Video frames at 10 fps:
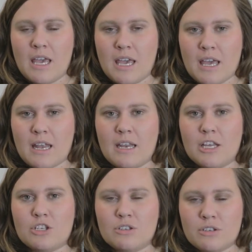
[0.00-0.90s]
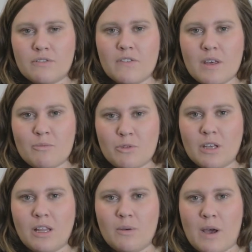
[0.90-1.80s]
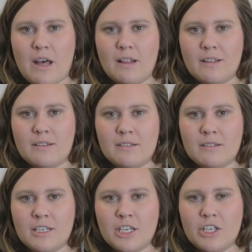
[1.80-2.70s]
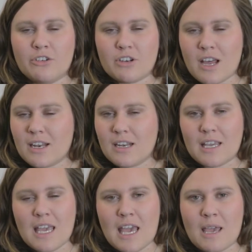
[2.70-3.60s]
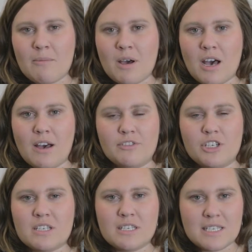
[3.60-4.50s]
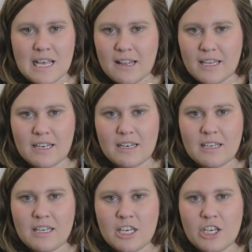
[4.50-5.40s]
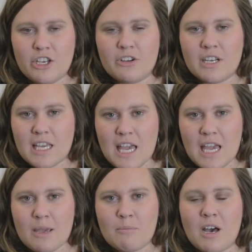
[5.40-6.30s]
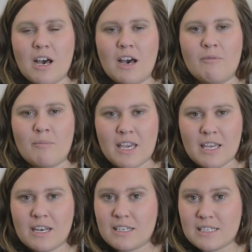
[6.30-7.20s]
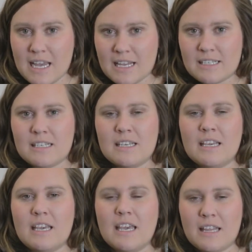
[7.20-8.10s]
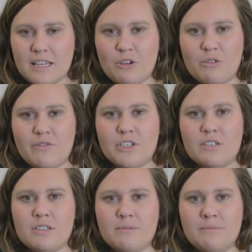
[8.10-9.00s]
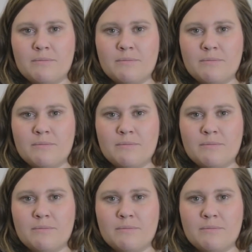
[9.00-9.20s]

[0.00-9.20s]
and serve them really well. You're not in a game of just selling. You're in a game of making a dent in the universe.